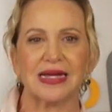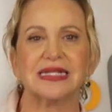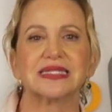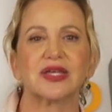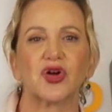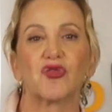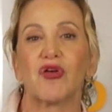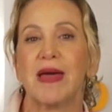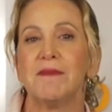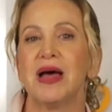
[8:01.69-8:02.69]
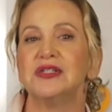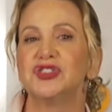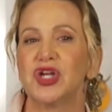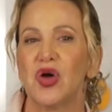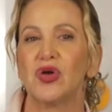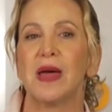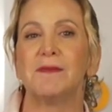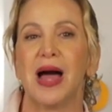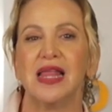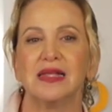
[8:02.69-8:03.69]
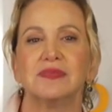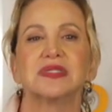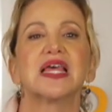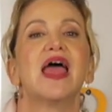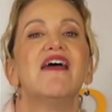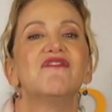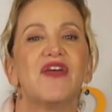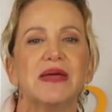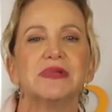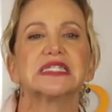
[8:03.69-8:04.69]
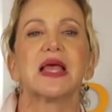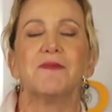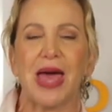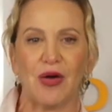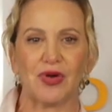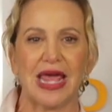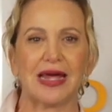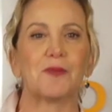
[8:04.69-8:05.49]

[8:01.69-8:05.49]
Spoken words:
It's their Grandma Joan Milam's famous pound cake, a